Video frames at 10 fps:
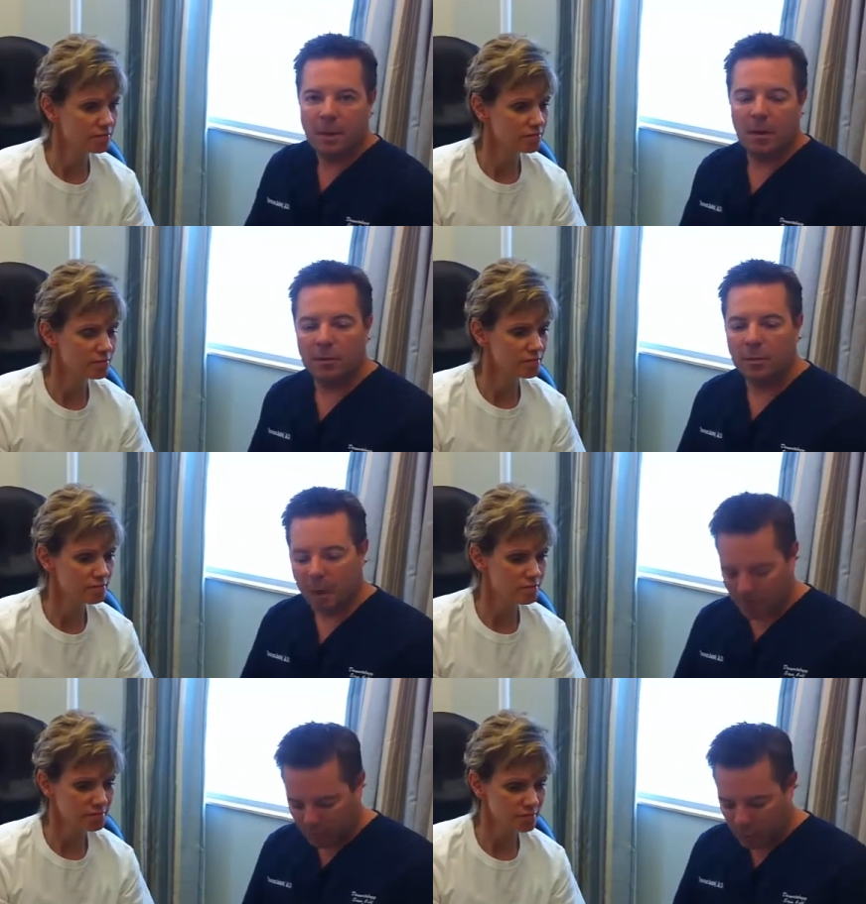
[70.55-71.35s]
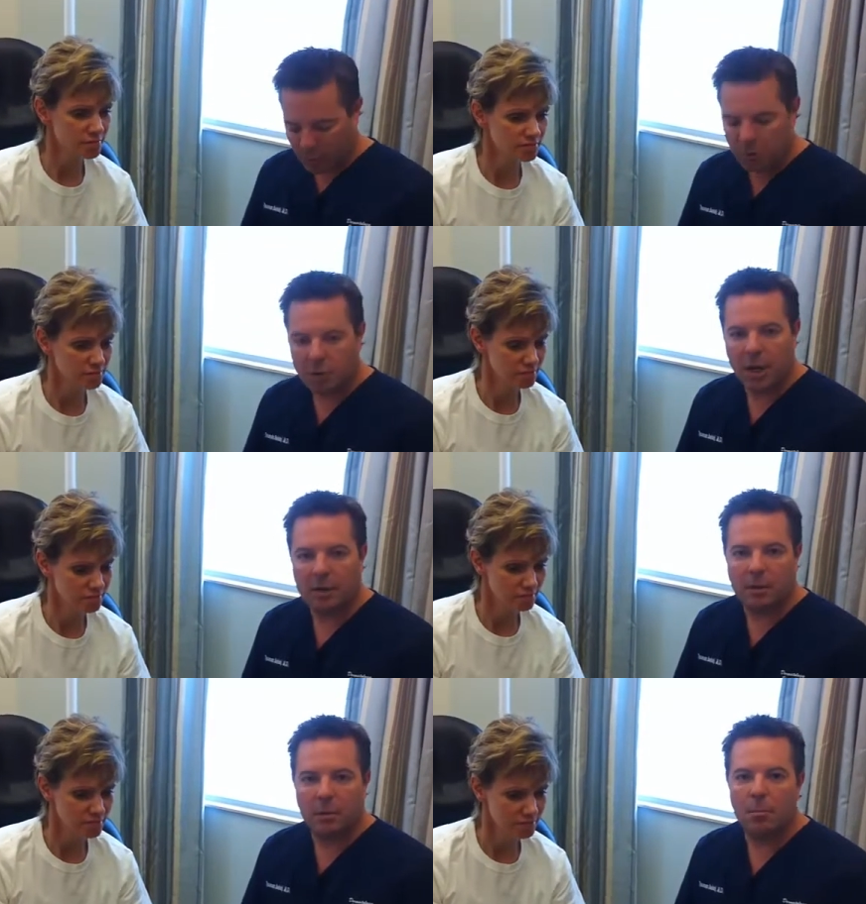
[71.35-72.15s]
Speaker 1: Sometimes we'll
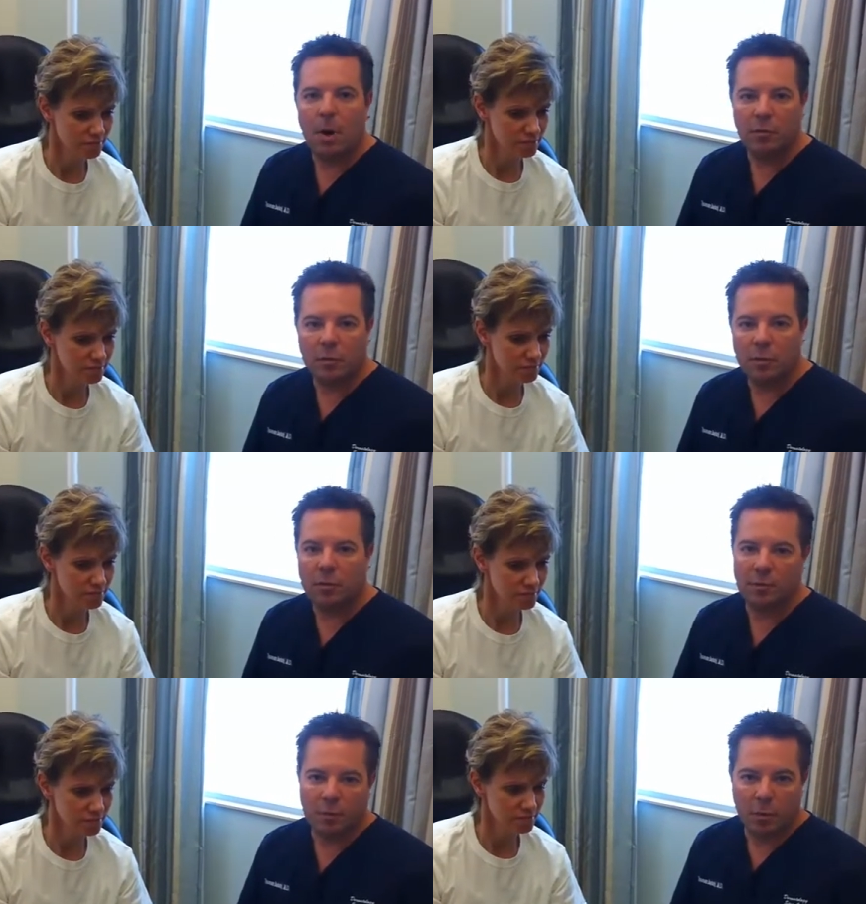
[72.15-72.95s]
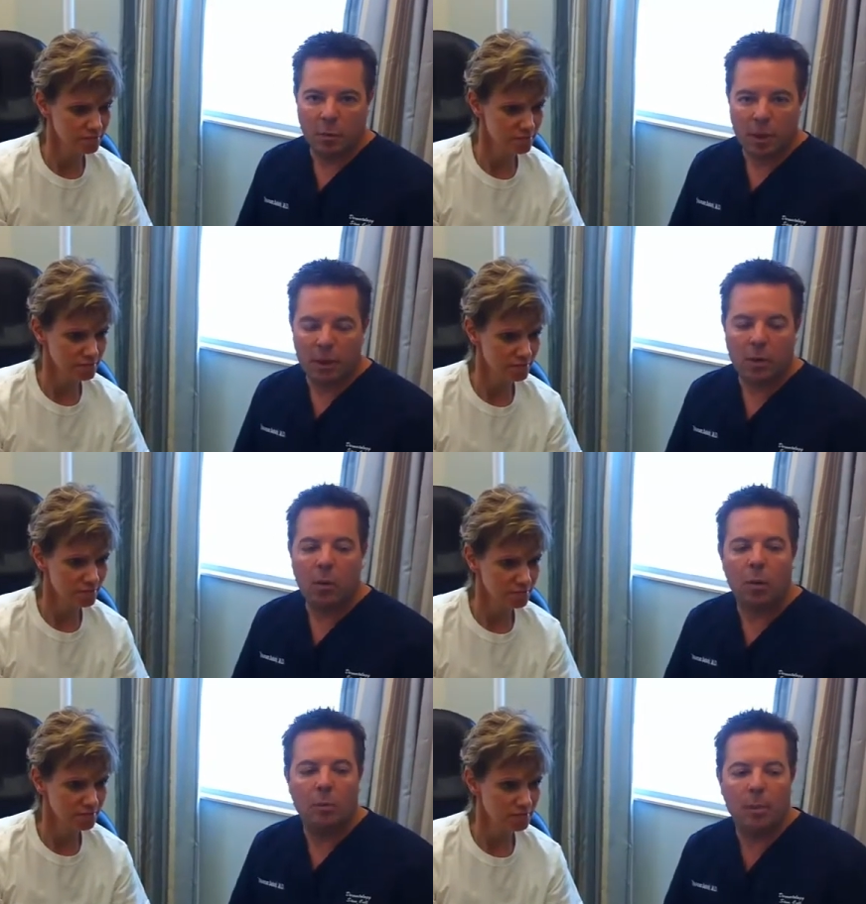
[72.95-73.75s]
inject muscles if they're weak or
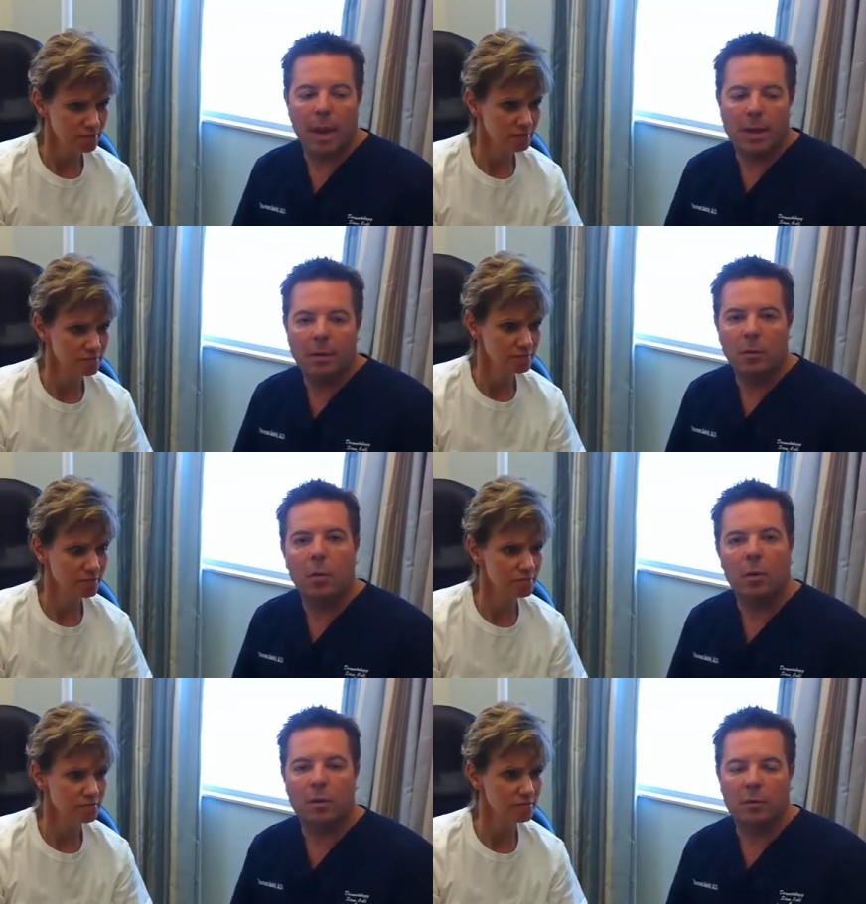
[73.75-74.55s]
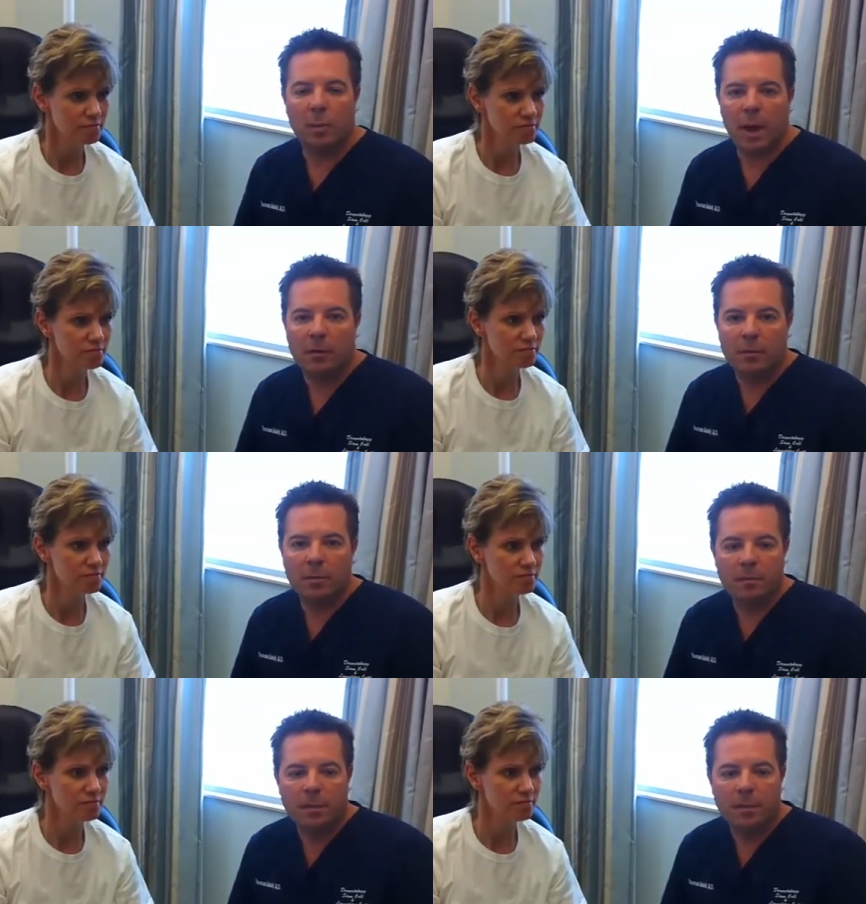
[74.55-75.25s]
in pain or in spasm.